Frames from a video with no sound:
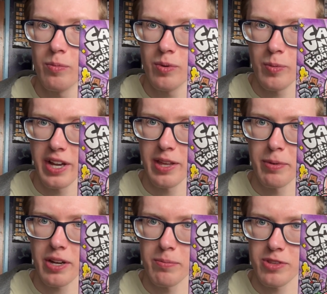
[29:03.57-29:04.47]
where he
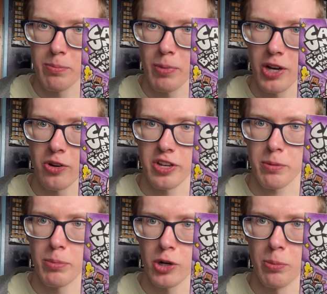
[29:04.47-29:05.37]
becomes the Bionic
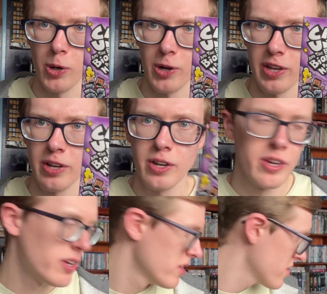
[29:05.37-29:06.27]
Booger Boy.
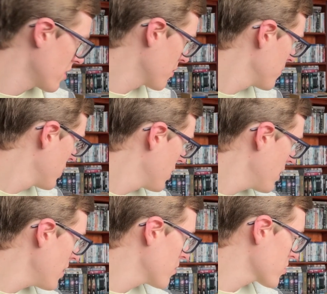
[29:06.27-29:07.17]
So
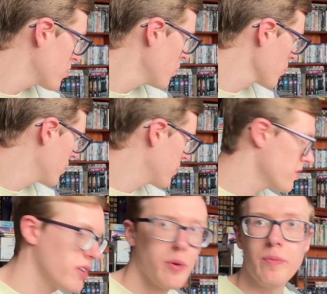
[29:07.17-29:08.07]
it was cool that,
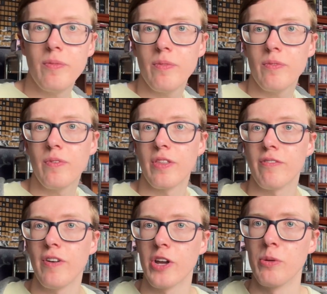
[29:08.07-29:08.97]
you know, for the
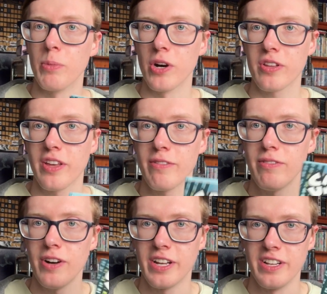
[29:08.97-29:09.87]
final book, they
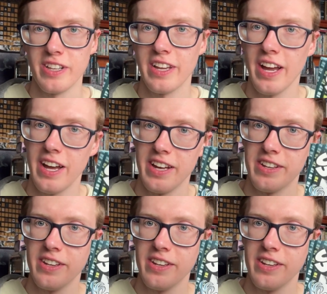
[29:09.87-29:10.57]
finally had